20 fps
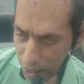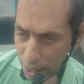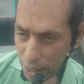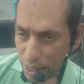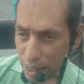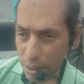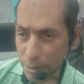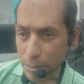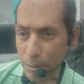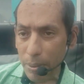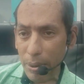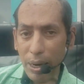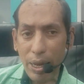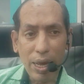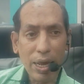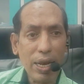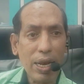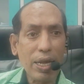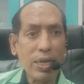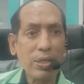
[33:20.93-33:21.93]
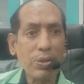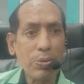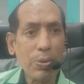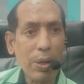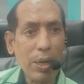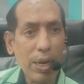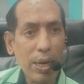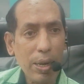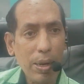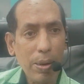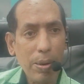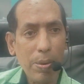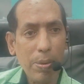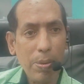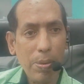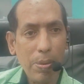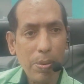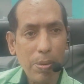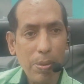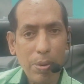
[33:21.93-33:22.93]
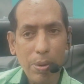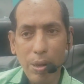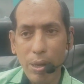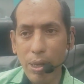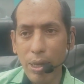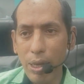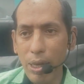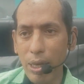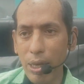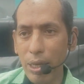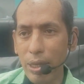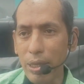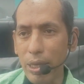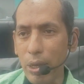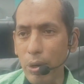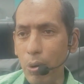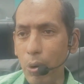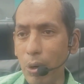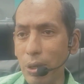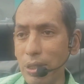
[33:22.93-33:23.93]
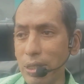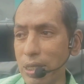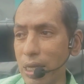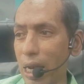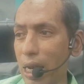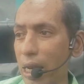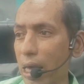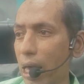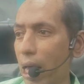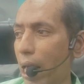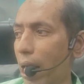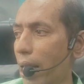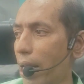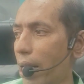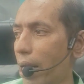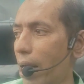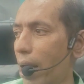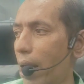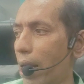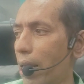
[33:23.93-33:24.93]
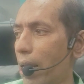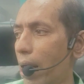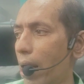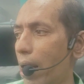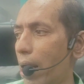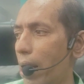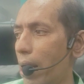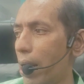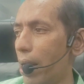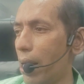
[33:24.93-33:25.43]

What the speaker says: in the brain as well. They are called sulci and gyri.